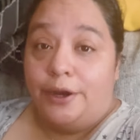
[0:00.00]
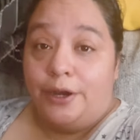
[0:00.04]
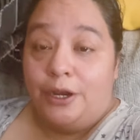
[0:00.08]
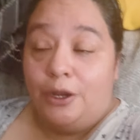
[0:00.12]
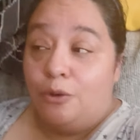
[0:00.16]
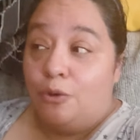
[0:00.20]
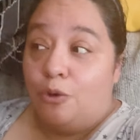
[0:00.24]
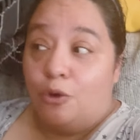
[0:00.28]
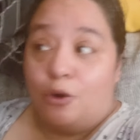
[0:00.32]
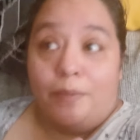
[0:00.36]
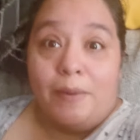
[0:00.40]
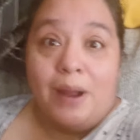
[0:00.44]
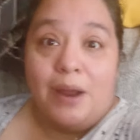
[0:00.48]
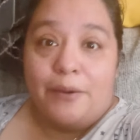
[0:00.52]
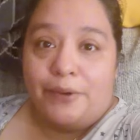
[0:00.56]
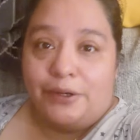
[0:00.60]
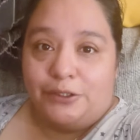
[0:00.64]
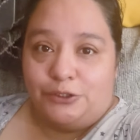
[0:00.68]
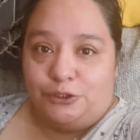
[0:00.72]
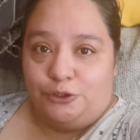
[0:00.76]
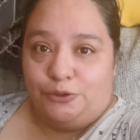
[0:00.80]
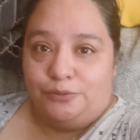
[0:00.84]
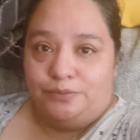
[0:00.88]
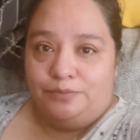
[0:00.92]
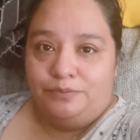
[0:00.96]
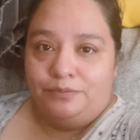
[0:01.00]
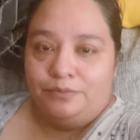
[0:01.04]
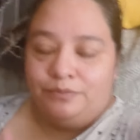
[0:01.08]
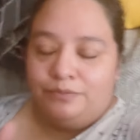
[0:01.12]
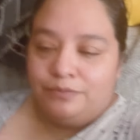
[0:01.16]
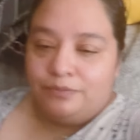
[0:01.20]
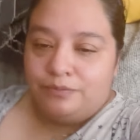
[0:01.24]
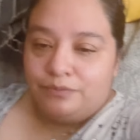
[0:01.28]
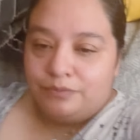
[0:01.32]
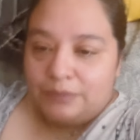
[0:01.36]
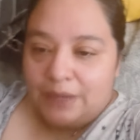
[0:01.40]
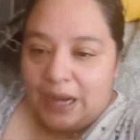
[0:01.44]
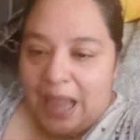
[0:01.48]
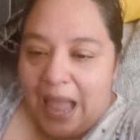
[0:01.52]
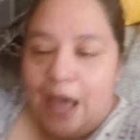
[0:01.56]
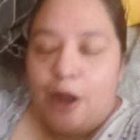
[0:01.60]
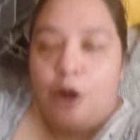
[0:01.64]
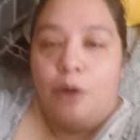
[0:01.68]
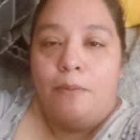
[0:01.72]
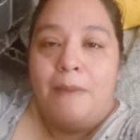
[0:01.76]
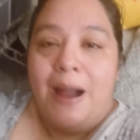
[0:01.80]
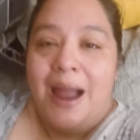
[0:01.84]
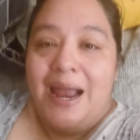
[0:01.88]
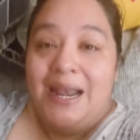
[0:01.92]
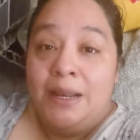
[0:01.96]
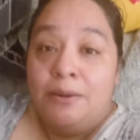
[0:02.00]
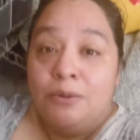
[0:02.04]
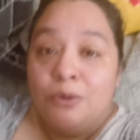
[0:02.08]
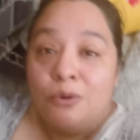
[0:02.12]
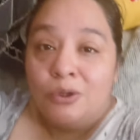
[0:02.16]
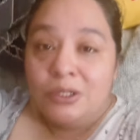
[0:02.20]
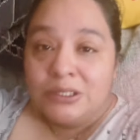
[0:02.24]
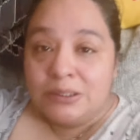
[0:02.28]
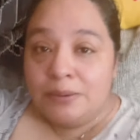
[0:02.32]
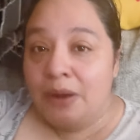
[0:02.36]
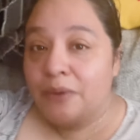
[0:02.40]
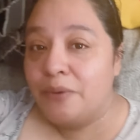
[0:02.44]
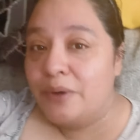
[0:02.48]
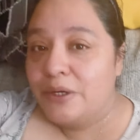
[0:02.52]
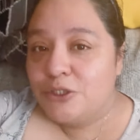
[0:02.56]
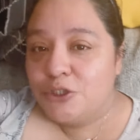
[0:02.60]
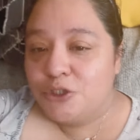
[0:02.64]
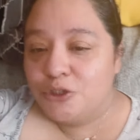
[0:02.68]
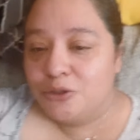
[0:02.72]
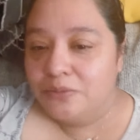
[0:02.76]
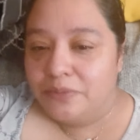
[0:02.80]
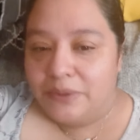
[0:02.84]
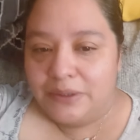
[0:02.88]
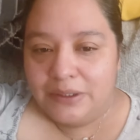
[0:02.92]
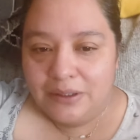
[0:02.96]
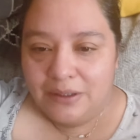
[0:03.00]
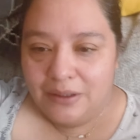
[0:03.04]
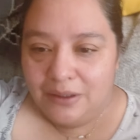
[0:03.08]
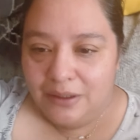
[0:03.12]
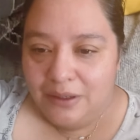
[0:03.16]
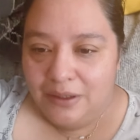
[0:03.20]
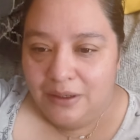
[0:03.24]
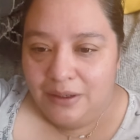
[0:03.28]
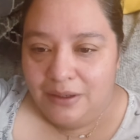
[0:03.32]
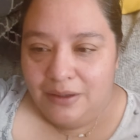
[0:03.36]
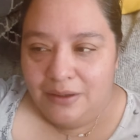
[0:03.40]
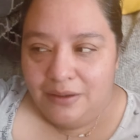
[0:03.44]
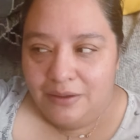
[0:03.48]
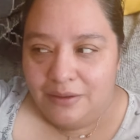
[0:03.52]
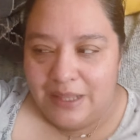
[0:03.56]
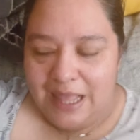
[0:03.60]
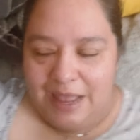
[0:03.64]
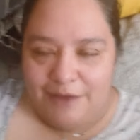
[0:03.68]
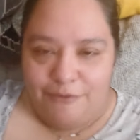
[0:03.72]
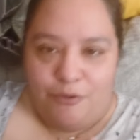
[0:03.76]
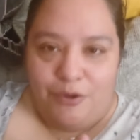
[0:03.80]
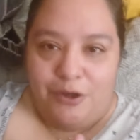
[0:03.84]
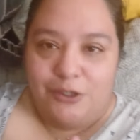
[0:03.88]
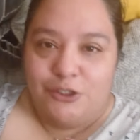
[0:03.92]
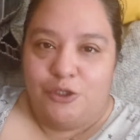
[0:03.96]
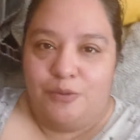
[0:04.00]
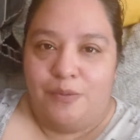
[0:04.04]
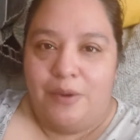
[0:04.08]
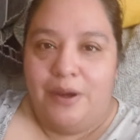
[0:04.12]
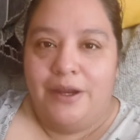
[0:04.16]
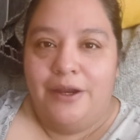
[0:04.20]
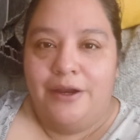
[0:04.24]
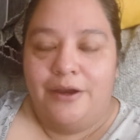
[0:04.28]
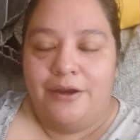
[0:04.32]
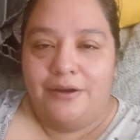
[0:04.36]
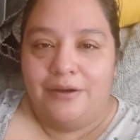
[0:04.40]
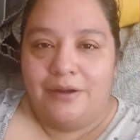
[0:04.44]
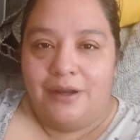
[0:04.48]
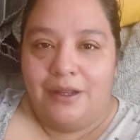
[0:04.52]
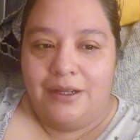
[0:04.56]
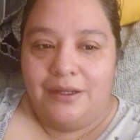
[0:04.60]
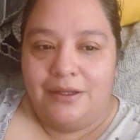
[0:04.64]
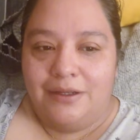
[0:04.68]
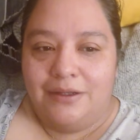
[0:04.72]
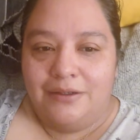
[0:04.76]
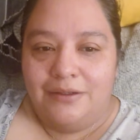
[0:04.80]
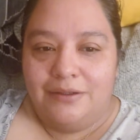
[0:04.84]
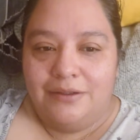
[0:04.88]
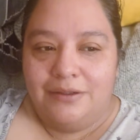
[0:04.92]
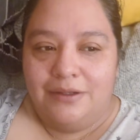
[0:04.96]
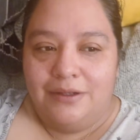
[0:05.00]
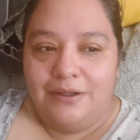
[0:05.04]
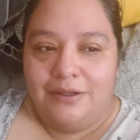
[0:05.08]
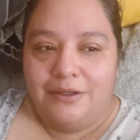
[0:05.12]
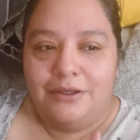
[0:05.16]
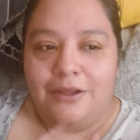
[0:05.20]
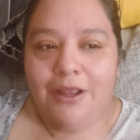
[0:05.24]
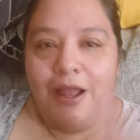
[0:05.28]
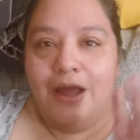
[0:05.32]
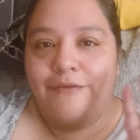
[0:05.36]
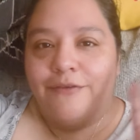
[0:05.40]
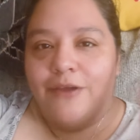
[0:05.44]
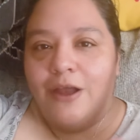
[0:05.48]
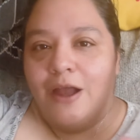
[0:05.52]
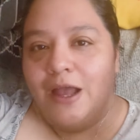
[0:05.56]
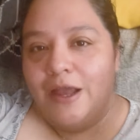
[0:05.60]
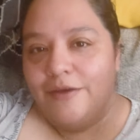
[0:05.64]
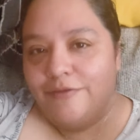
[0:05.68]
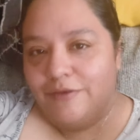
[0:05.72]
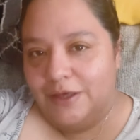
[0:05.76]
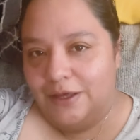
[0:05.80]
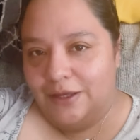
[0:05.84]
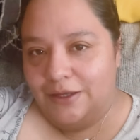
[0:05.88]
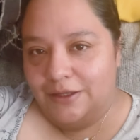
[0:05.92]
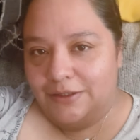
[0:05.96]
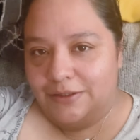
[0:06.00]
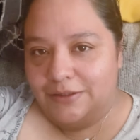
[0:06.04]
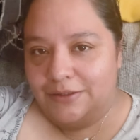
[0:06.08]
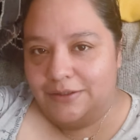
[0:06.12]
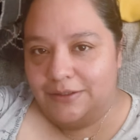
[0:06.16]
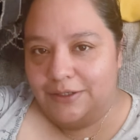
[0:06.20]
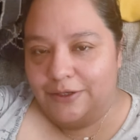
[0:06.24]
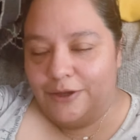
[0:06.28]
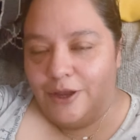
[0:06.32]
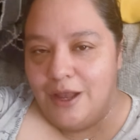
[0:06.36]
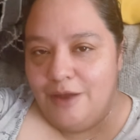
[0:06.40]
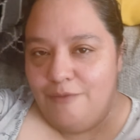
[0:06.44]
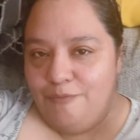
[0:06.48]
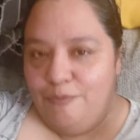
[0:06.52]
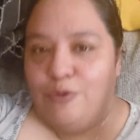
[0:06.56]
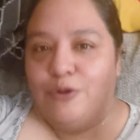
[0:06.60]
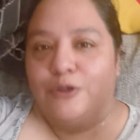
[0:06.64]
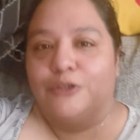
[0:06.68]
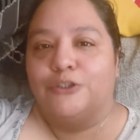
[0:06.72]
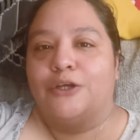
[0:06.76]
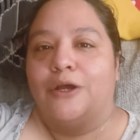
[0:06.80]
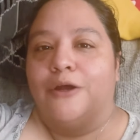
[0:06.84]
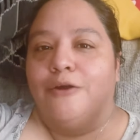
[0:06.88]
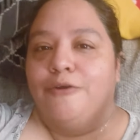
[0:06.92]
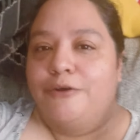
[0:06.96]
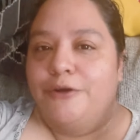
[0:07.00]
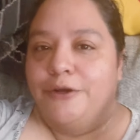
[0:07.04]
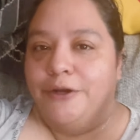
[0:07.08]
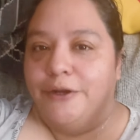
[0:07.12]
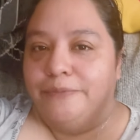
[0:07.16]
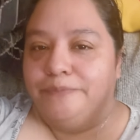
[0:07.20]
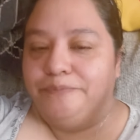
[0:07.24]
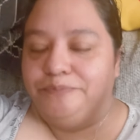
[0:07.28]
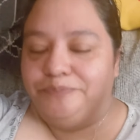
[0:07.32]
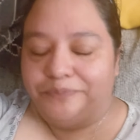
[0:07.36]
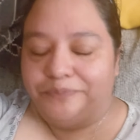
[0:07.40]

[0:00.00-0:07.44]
He'll go to my restroom. I don't mind him going to my restroom, but they have a restroom right here. And, like, and y'all, if y'all have kids and y'all have boys, y'all already know.